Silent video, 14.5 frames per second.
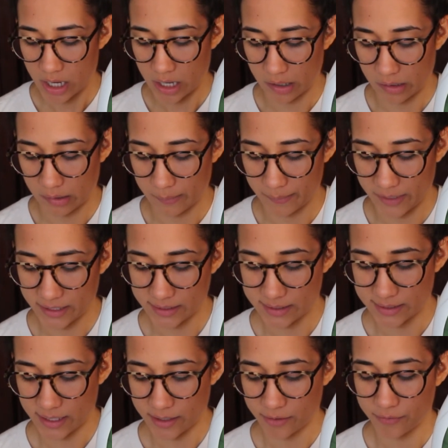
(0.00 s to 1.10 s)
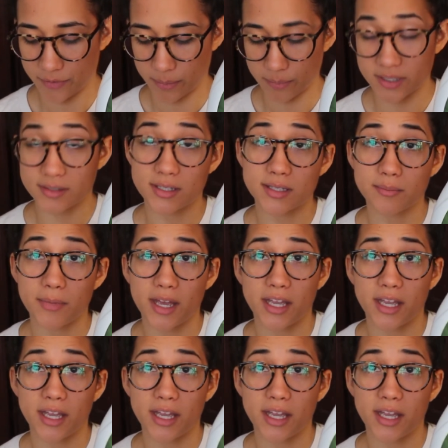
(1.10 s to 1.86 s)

um, instead of the Mrs.